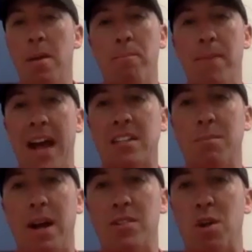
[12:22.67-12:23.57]

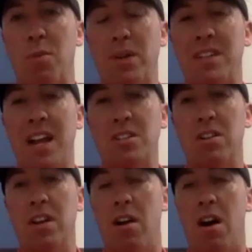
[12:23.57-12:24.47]
maximize their
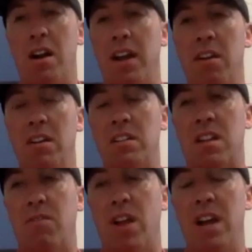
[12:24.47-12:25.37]
potential in all areas
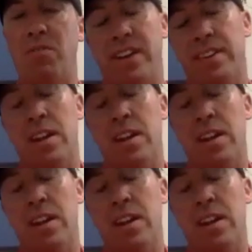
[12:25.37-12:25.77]
of life. And